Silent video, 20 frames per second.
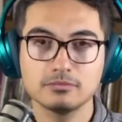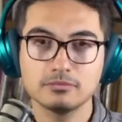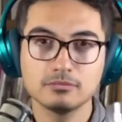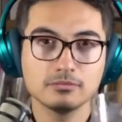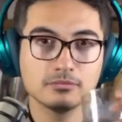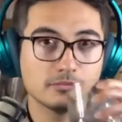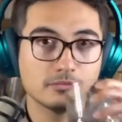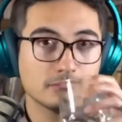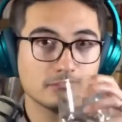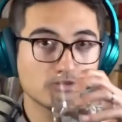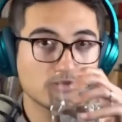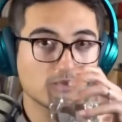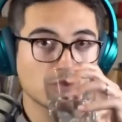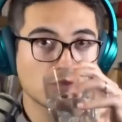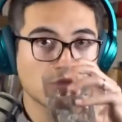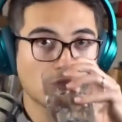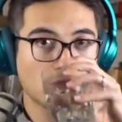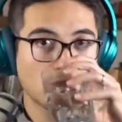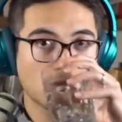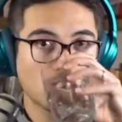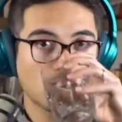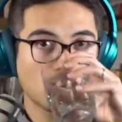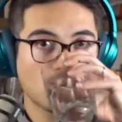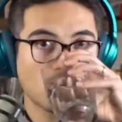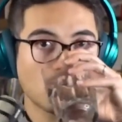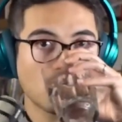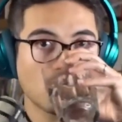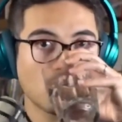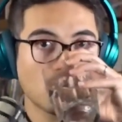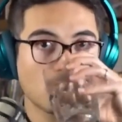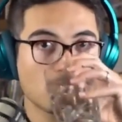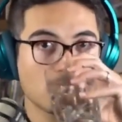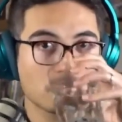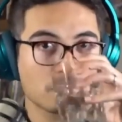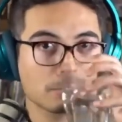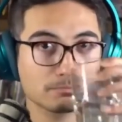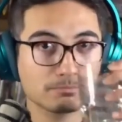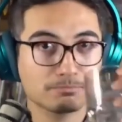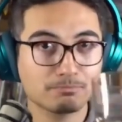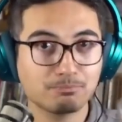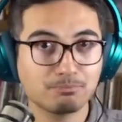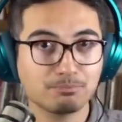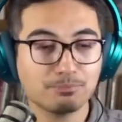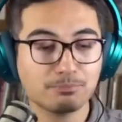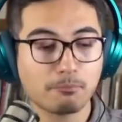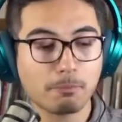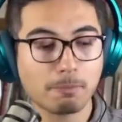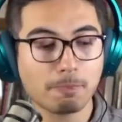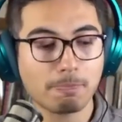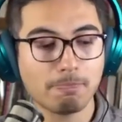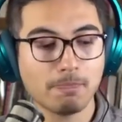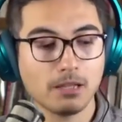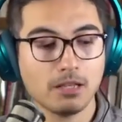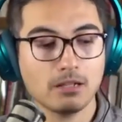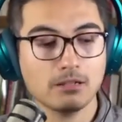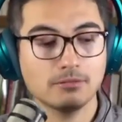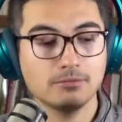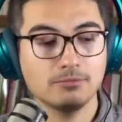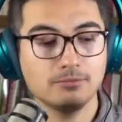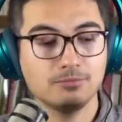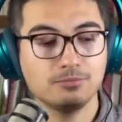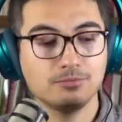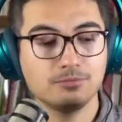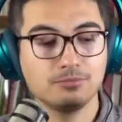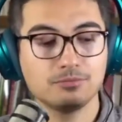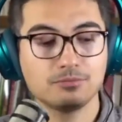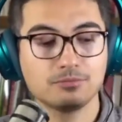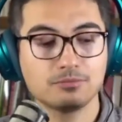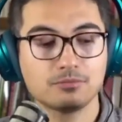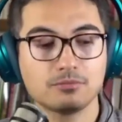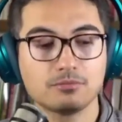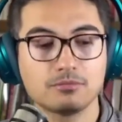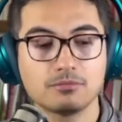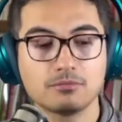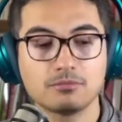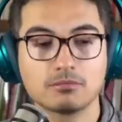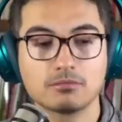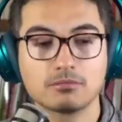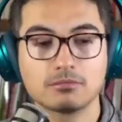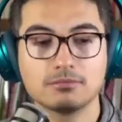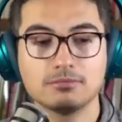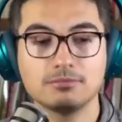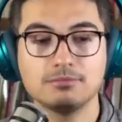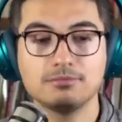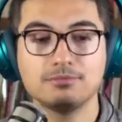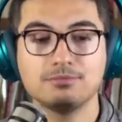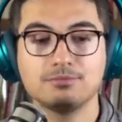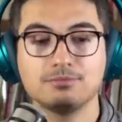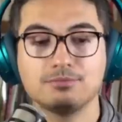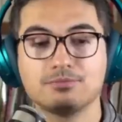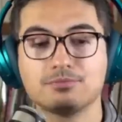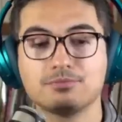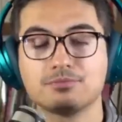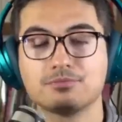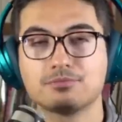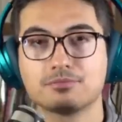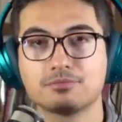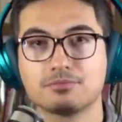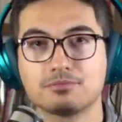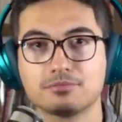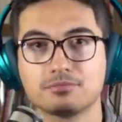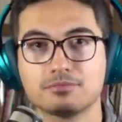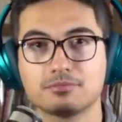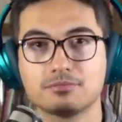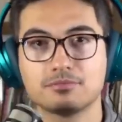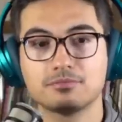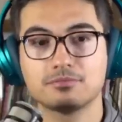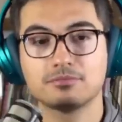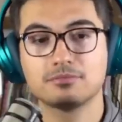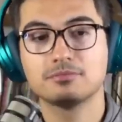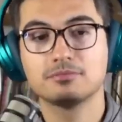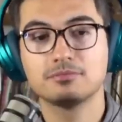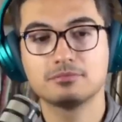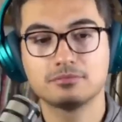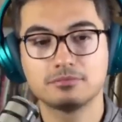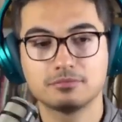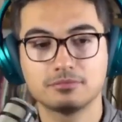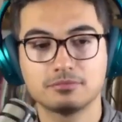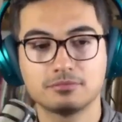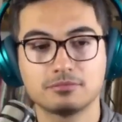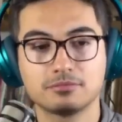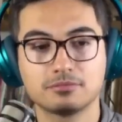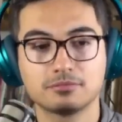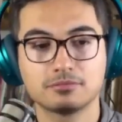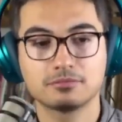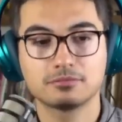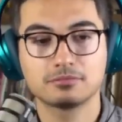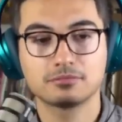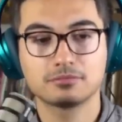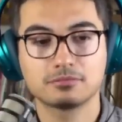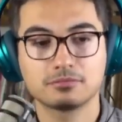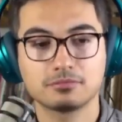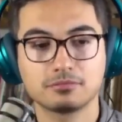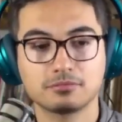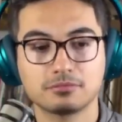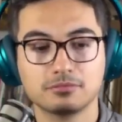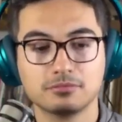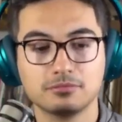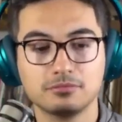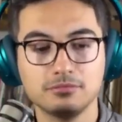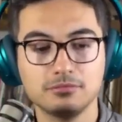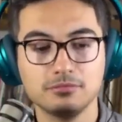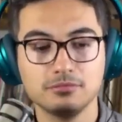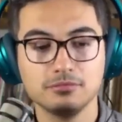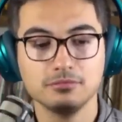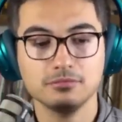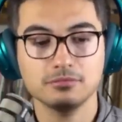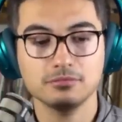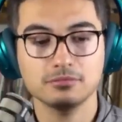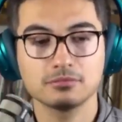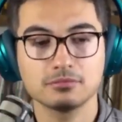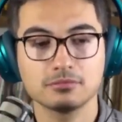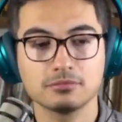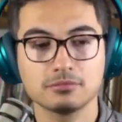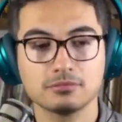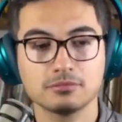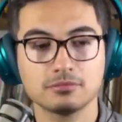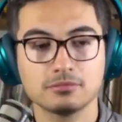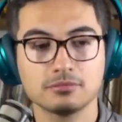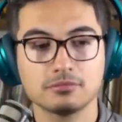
This person isn't speaking.